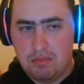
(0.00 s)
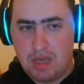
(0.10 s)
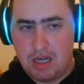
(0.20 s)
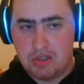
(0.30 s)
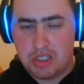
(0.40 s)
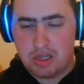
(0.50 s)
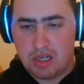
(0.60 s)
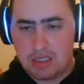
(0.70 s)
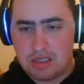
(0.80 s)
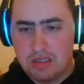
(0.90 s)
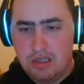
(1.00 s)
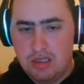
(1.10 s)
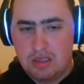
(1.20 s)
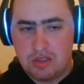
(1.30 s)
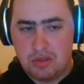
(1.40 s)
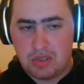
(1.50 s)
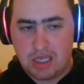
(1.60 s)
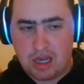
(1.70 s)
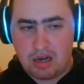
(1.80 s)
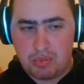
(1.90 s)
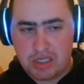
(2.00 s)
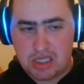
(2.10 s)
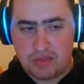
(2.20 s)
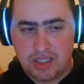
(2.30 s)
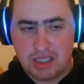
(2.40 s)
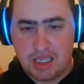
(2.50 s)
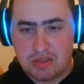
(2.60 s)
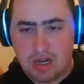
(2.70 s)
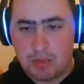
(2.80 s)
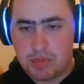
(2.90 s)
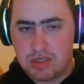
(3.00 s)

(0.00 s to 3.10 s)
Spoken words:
energy cost, so you can counterplay stuff like the 8 drops.